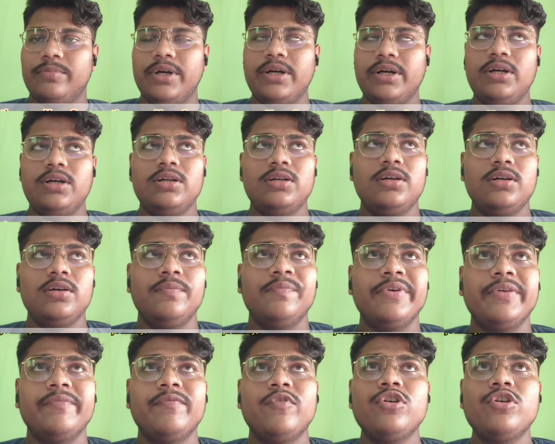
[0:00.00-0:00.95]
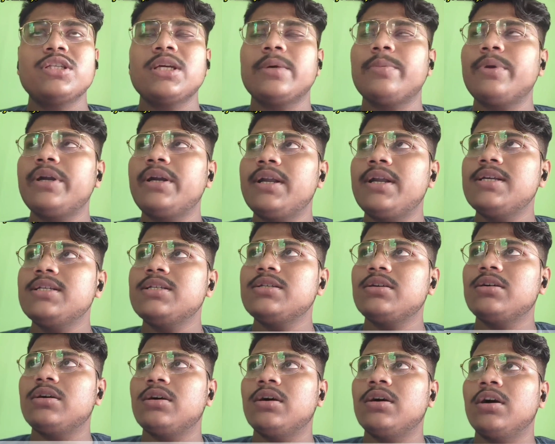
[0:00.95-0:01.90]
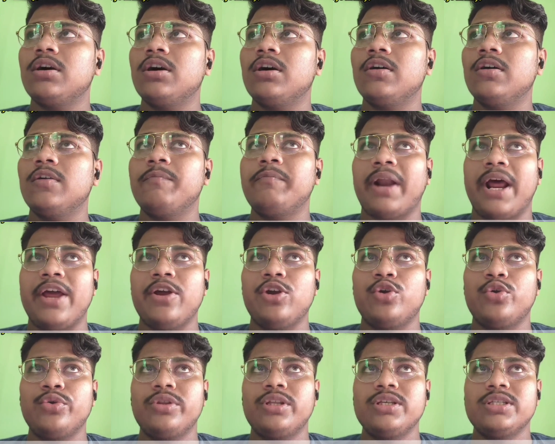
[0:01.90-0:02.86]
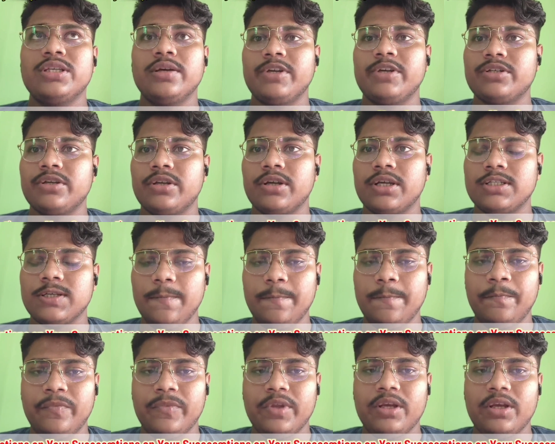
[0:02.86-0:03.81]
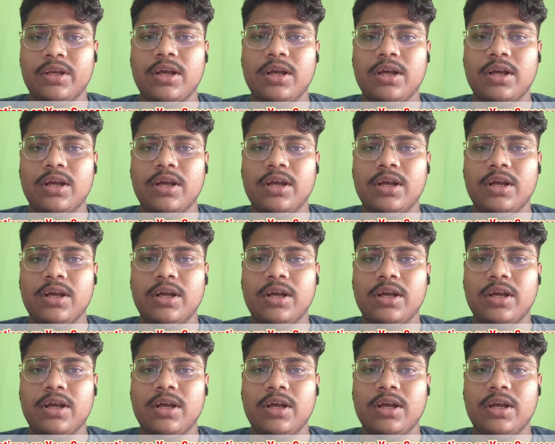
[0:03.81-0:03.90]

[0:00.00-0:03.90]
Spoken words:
But before 7 days prior to the semester exam,